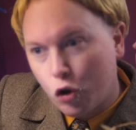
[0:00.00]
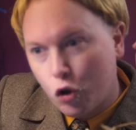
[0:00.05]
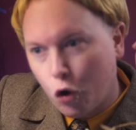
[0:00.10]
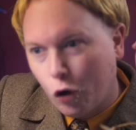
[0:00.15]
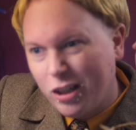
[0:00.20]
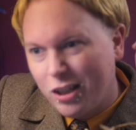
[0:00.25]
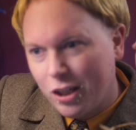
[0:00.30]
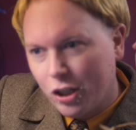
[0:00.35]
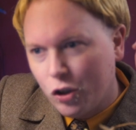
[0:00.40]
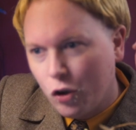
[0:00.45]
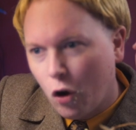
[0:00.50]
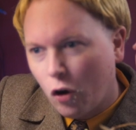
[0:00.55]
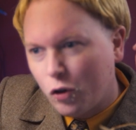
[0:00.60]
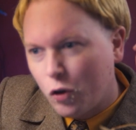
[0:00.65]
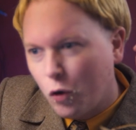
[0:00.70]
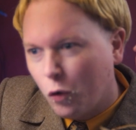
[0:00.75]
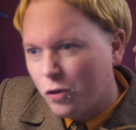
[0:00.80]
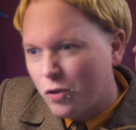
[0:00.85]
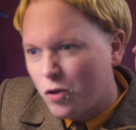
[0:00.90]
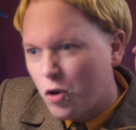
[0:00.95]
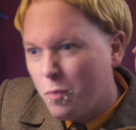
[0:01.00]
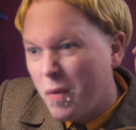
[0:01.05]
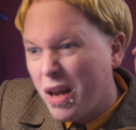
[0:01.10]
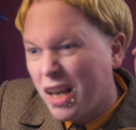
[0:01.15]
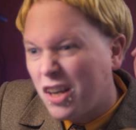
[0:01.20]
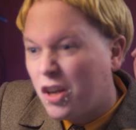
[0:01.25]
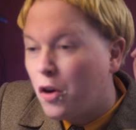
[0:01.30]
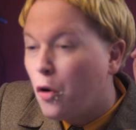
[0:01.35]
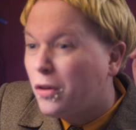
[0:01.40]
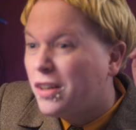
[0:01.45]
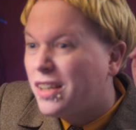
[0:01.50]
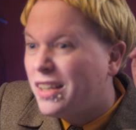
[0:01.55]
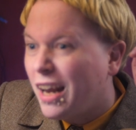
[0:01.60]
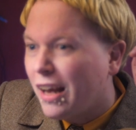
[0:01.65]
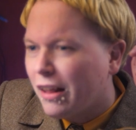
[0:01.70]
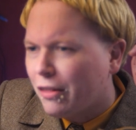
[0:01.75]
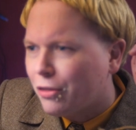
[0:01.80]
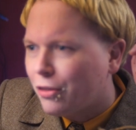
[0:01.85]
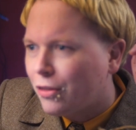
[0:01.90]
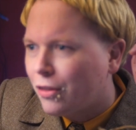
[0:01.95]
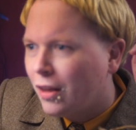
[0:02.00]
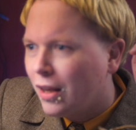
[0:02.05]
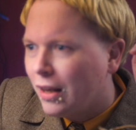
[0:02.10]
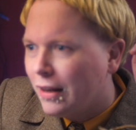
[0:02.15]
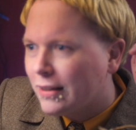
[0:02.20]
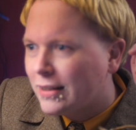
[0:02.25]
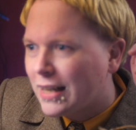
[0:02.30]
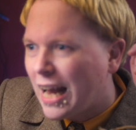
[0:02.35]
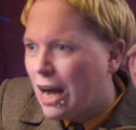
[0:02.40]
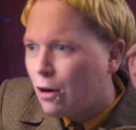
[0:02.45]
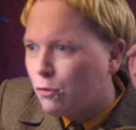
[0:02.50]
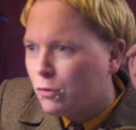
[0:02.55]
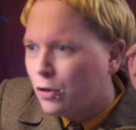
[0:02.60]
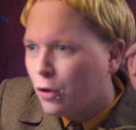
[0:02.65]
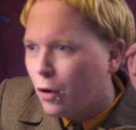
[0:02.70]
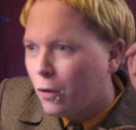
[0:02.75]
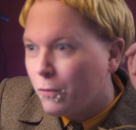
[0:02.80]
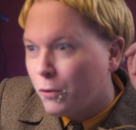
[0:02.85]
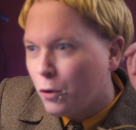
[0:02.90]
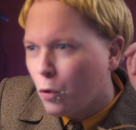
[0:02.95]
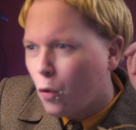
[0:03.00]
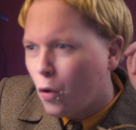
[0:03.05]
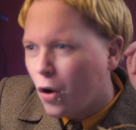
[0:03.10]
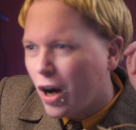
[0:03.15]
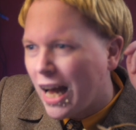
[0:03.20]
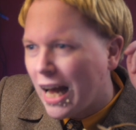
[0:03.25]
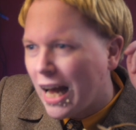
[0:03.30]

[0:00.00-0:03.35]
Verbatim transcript: The choice is not yours to make. Your death is out of your